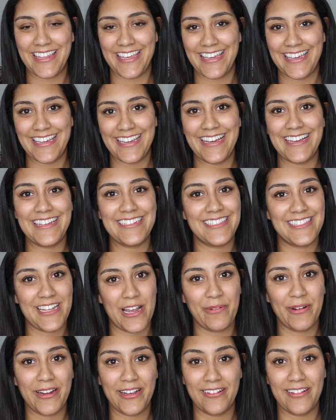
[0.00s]
the
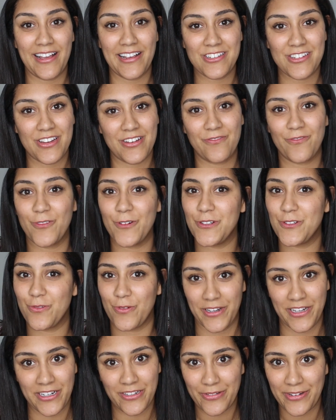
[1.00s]
summer collection for
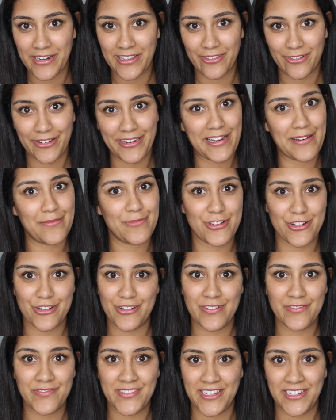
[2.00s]
2023. I'm sure
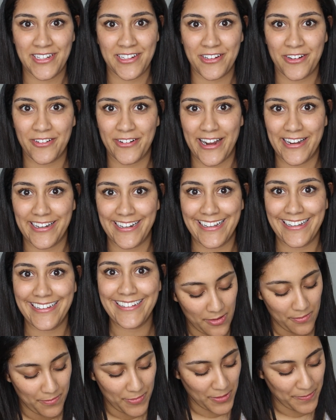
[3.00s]
you've seen it already.
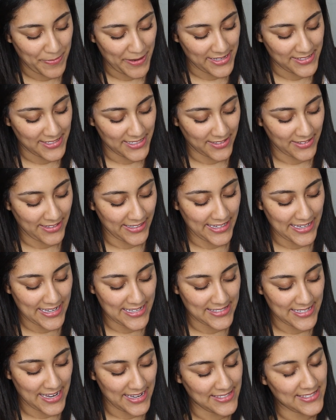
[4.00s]
But basically
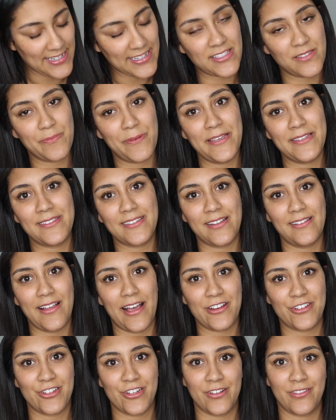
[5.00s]
it's a 6-piece
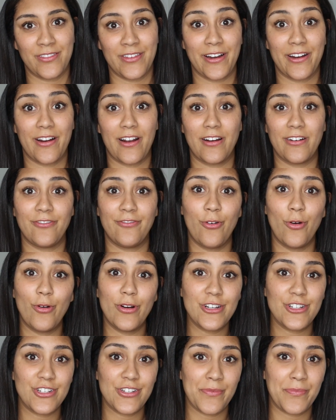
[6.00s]
collection. There are
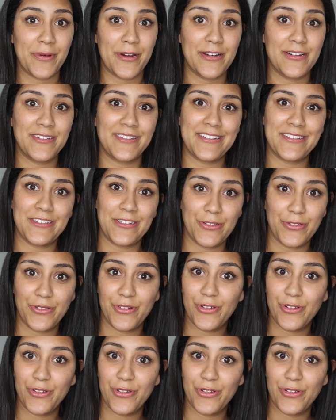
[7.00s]
4 shimmers and 2